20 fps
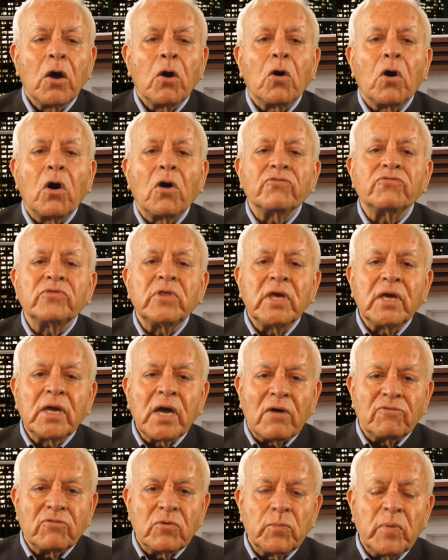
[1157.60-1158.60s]
of the
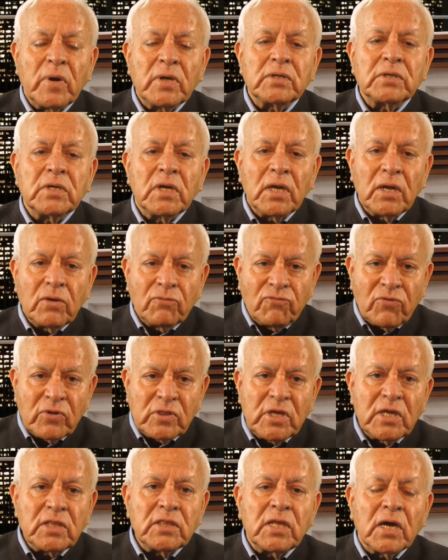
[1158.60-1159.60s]
government,
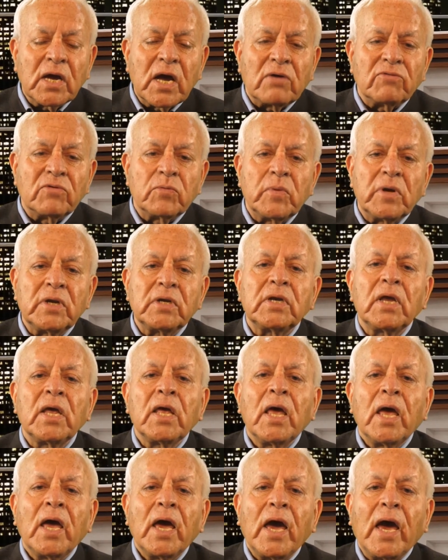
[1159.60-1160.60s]
within the government,
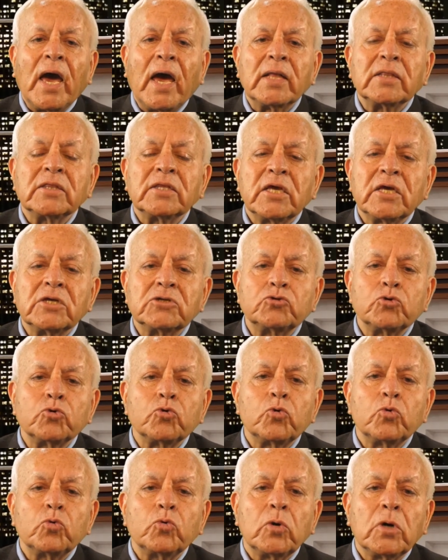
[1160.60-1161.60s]
and they
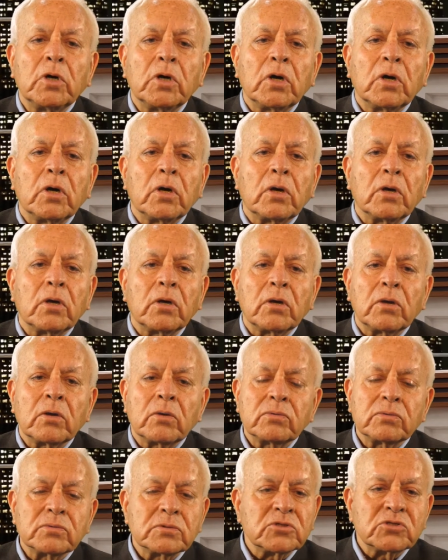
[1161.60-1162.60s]

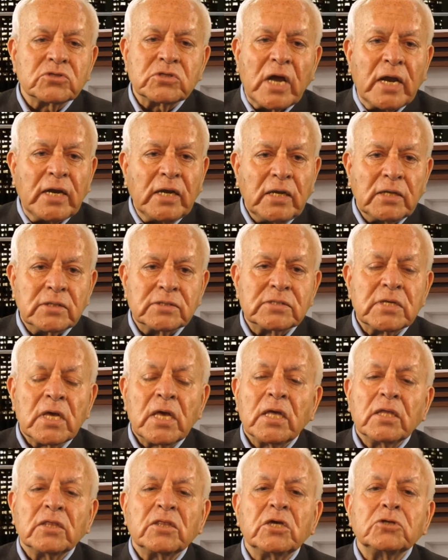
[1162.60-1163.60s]
do studies.
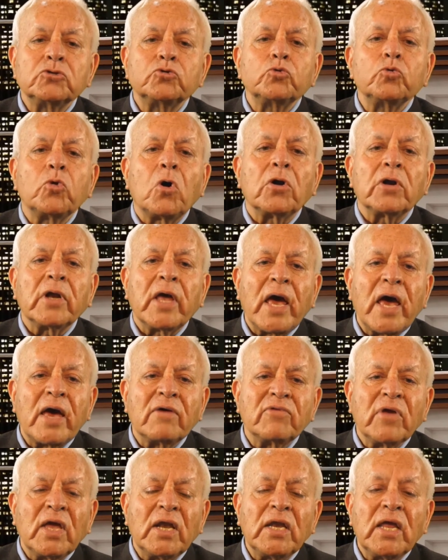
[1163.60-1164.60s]
They do not
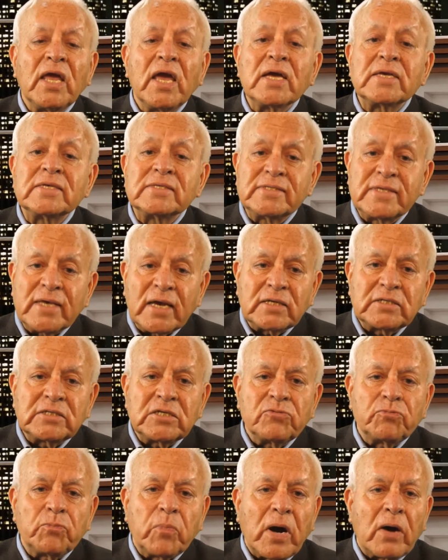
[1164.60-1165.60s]
have any
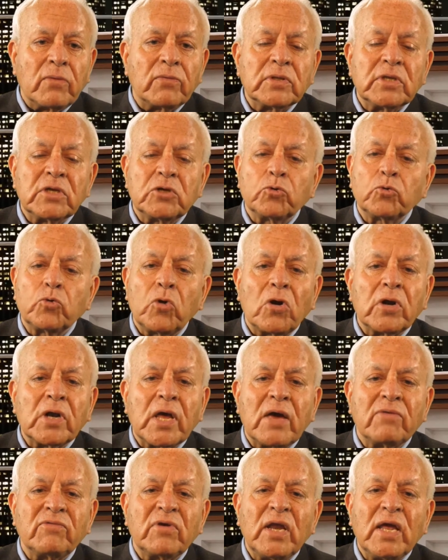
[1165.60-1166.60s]
executive power. They do not
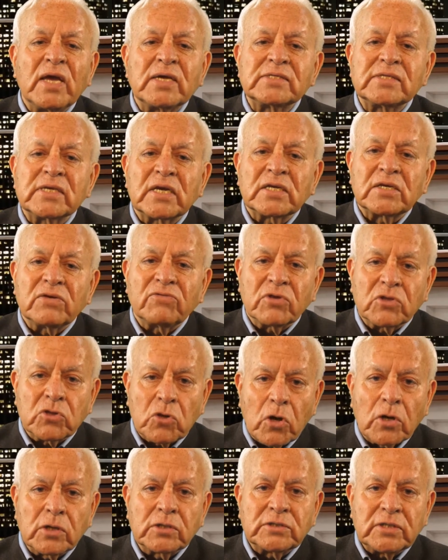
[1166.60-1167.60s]
have any executive
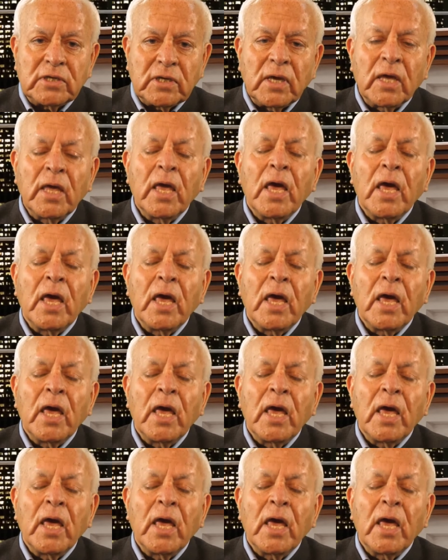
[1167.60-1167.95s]
authority.